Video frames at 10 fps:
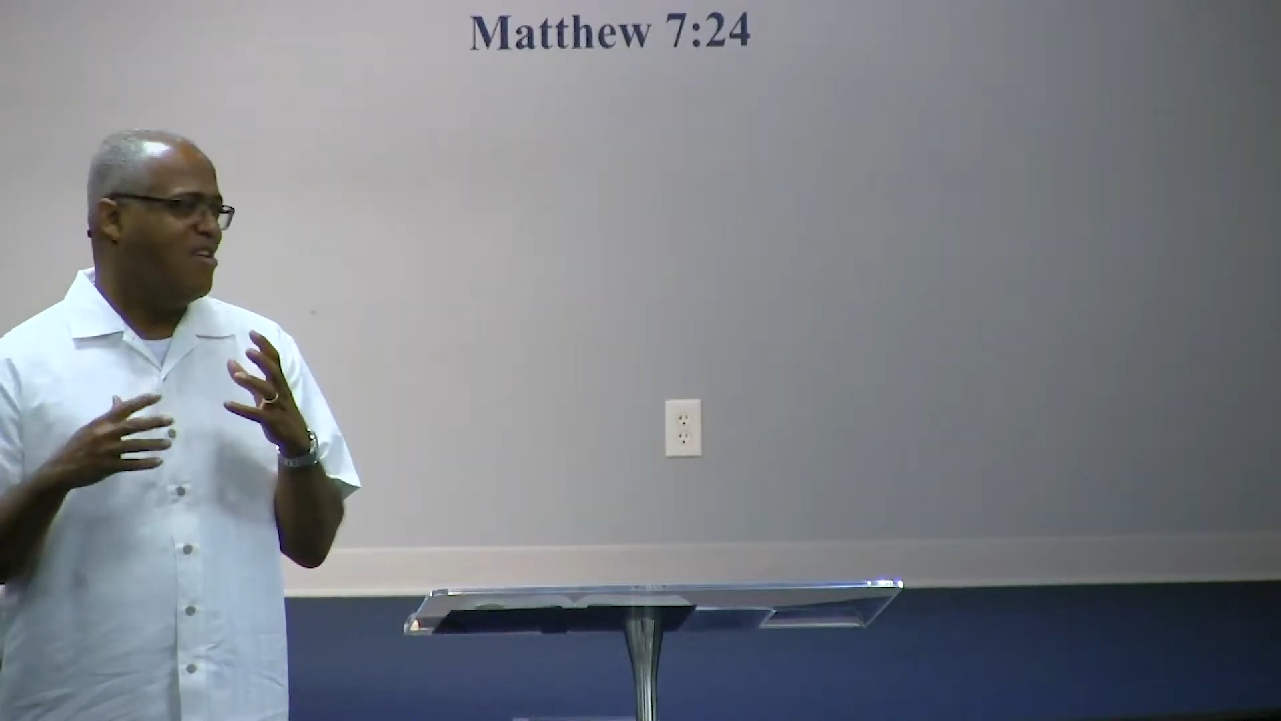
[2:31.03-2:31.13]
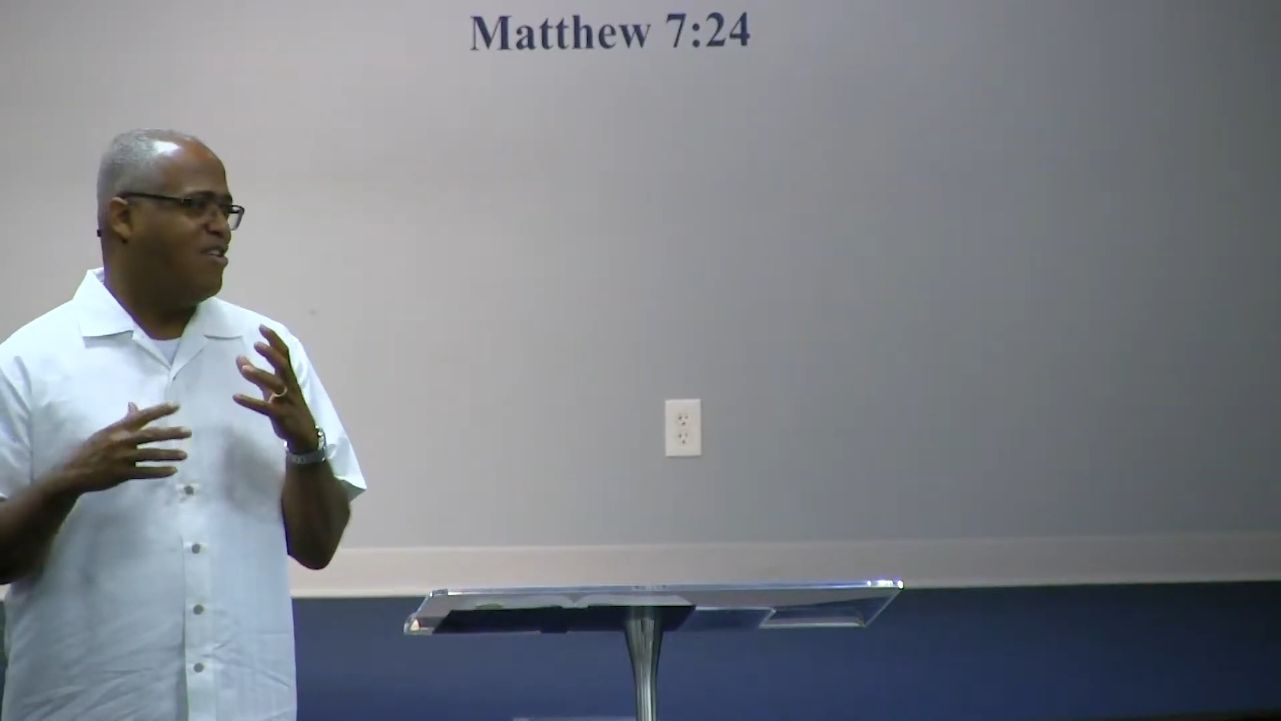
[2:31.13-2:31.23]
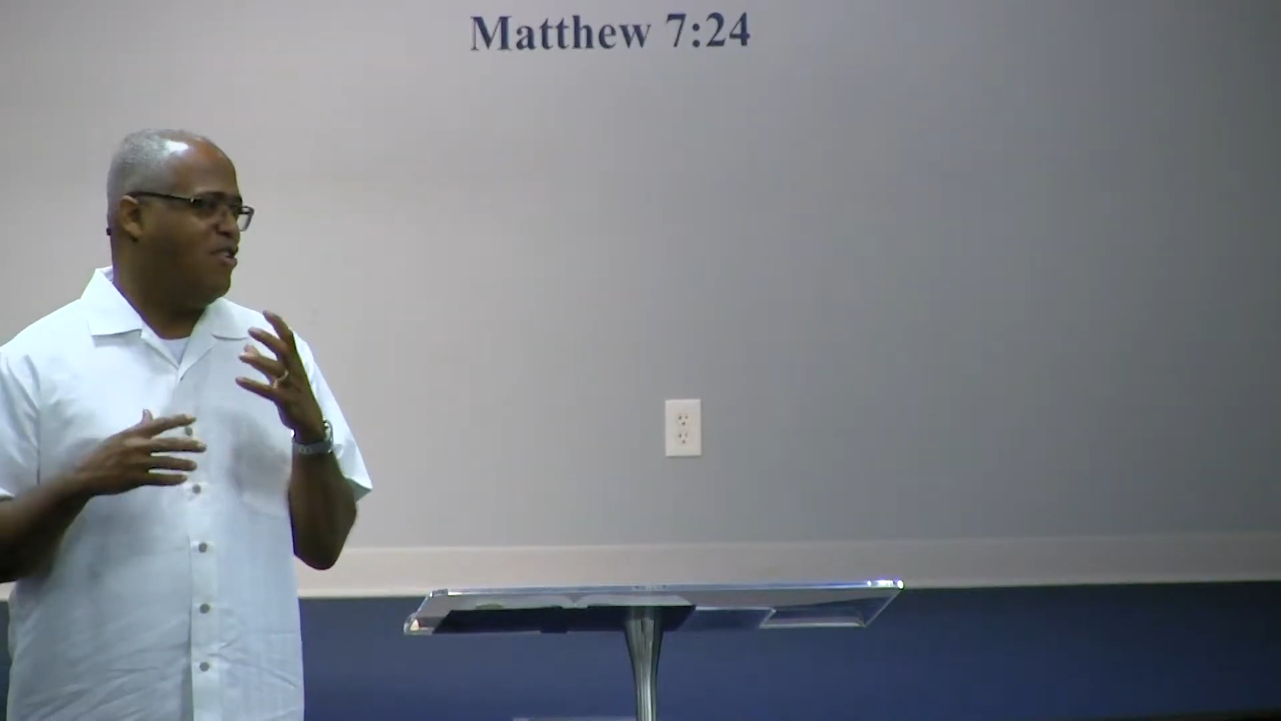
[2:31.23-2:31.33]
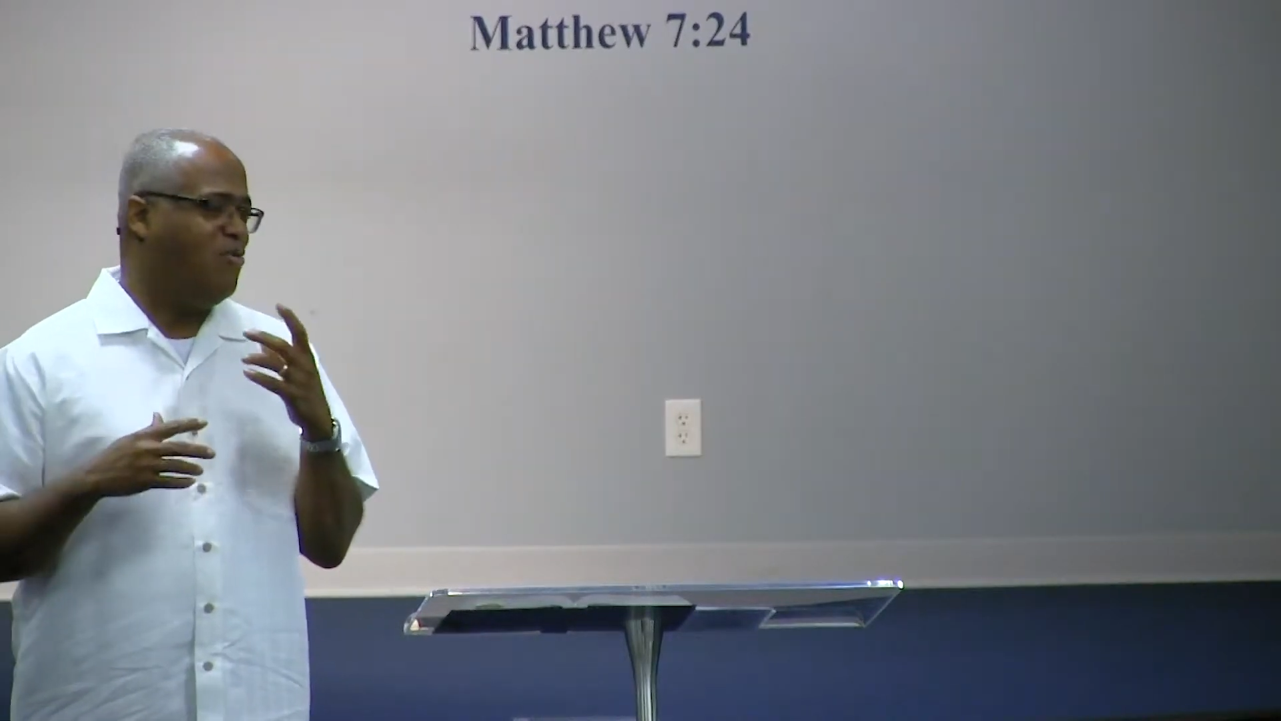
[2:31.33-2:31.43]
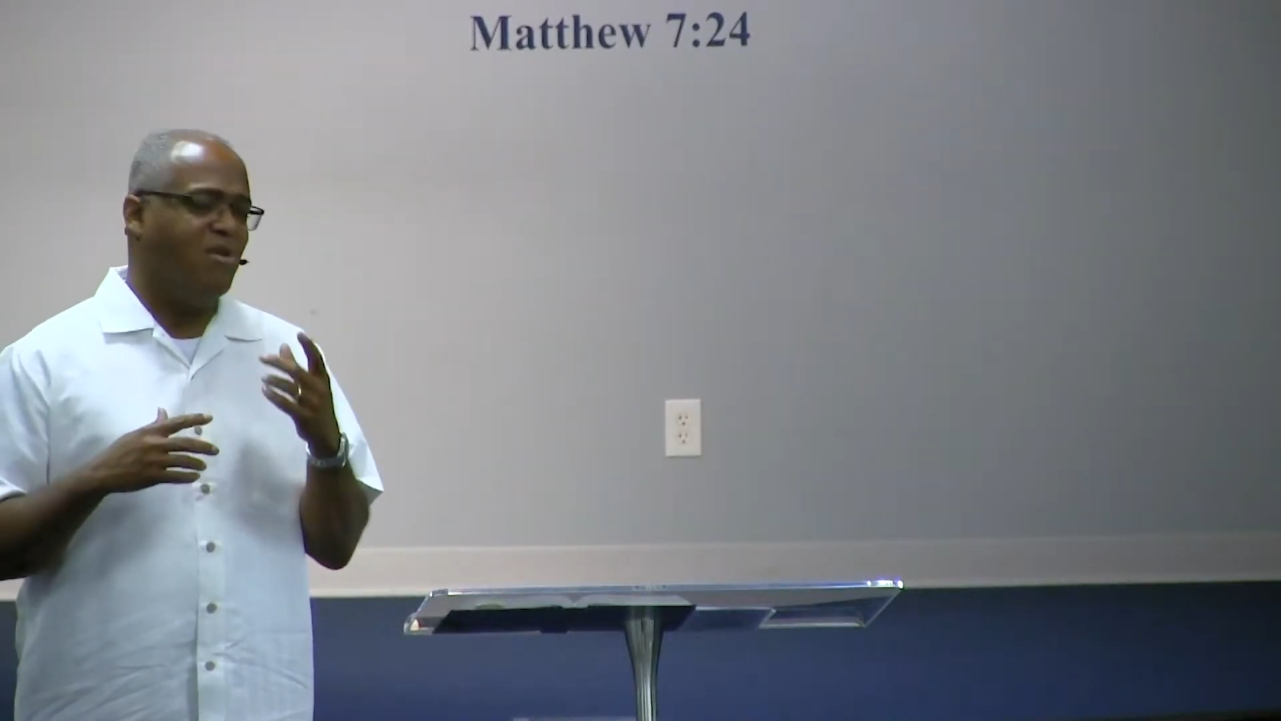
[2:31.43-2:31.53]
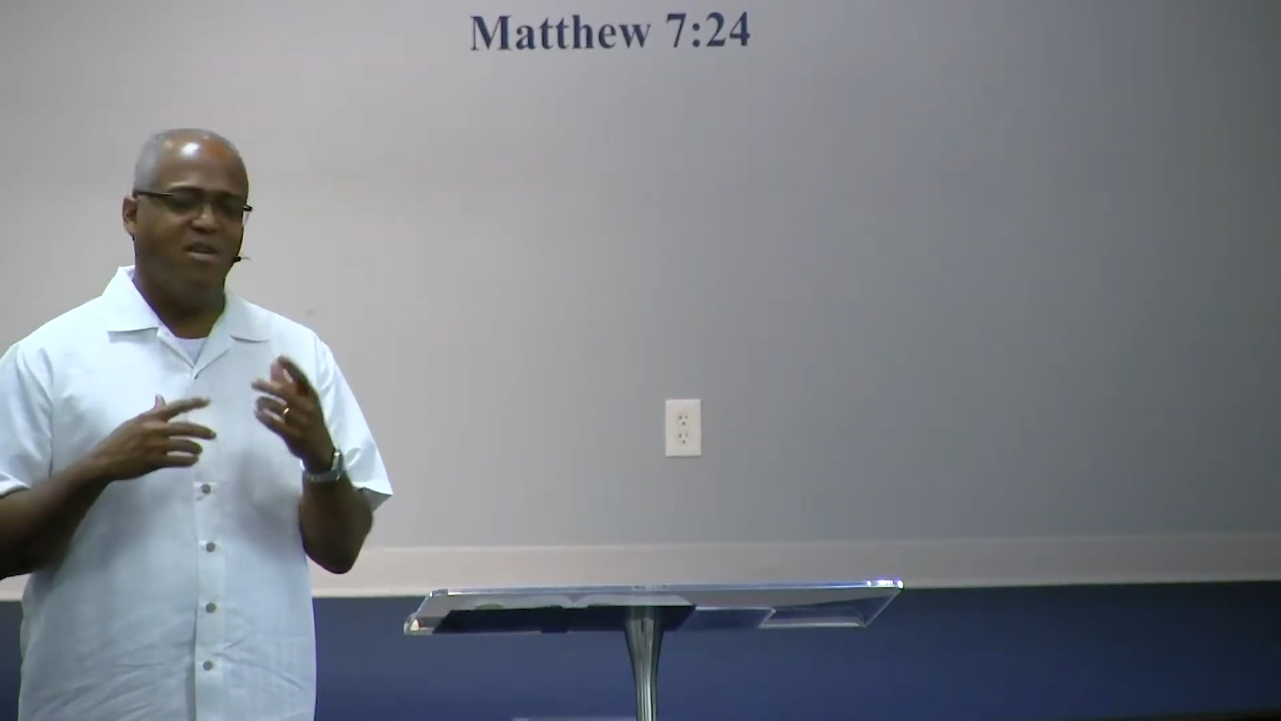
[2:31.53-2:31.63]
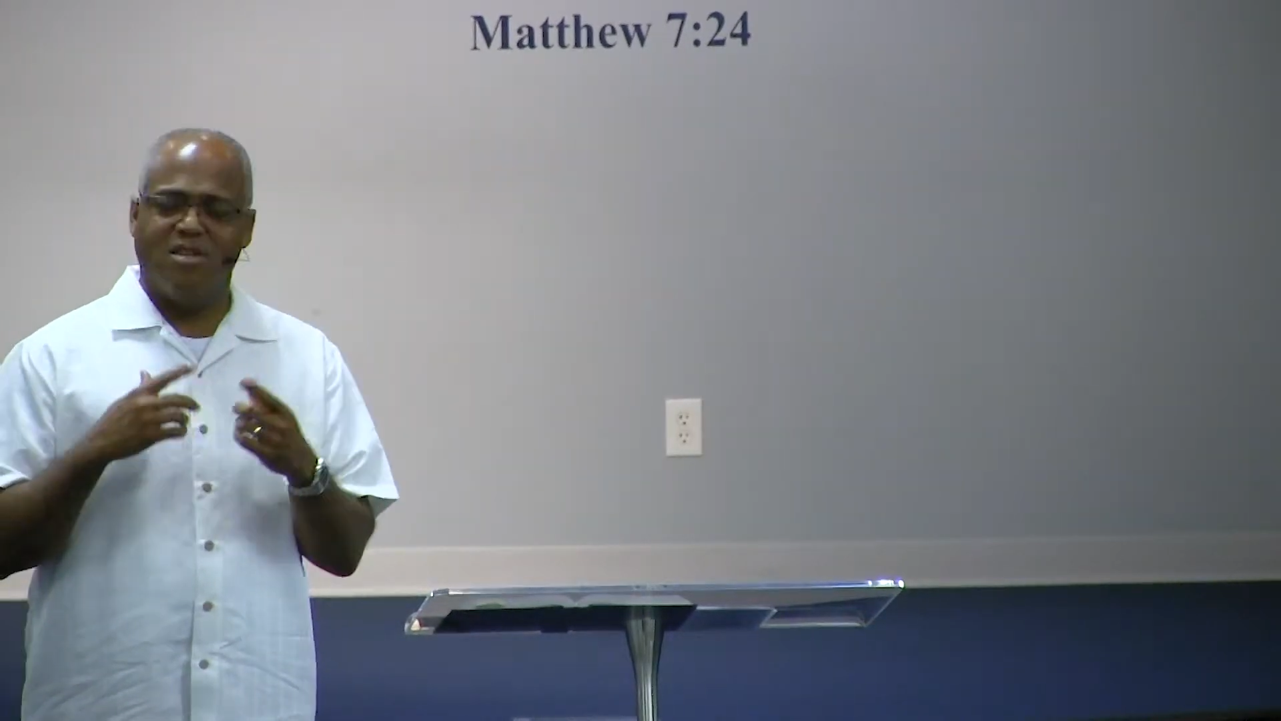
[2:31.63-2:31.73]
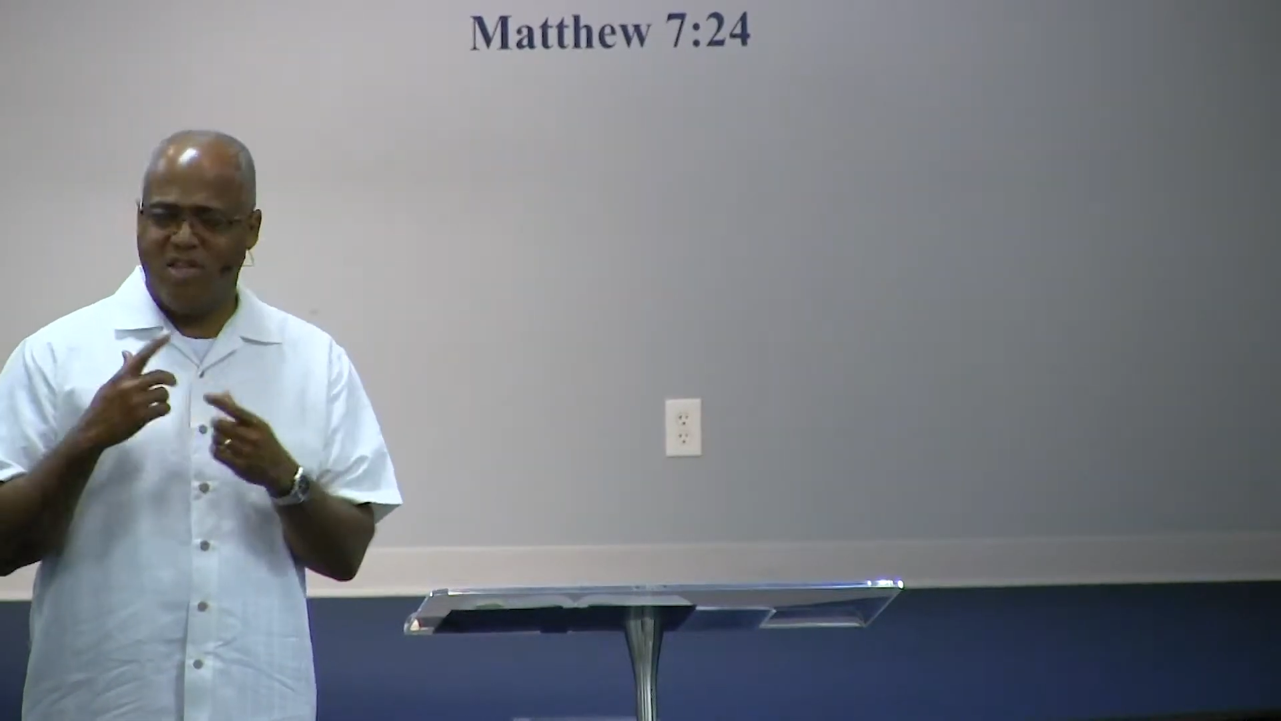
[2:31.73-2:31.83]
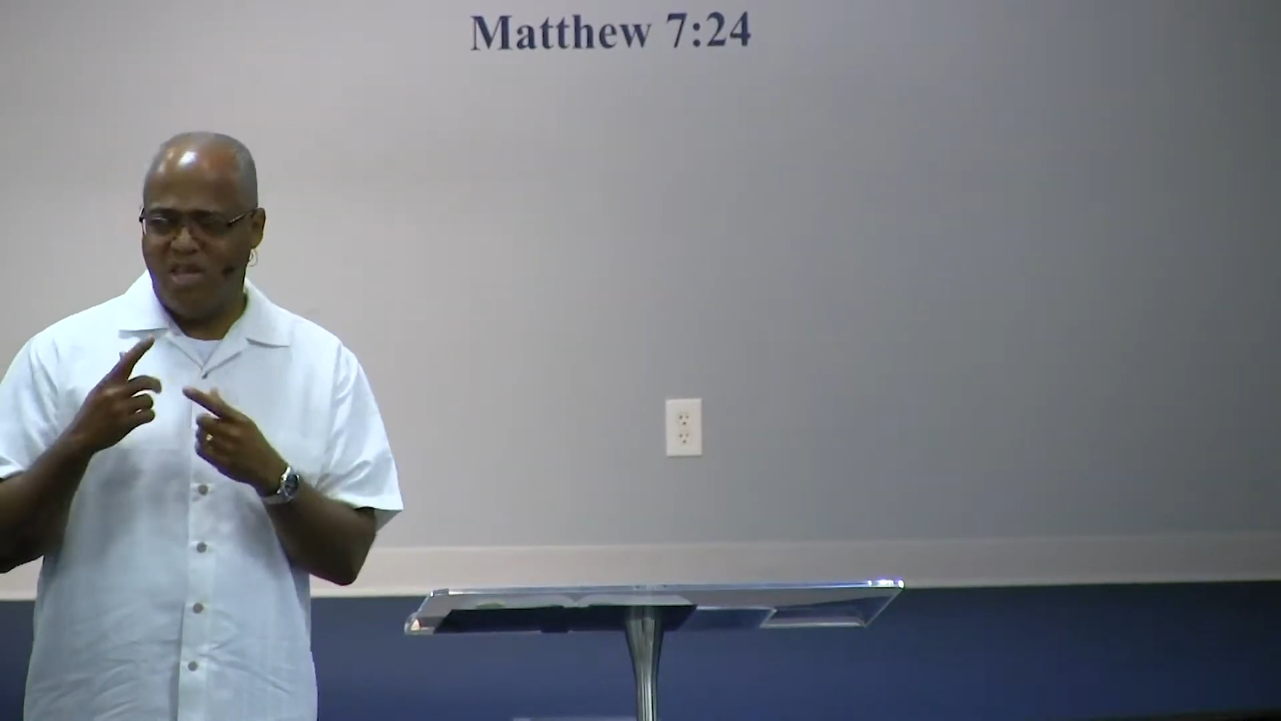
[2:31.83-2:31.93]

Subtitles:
you can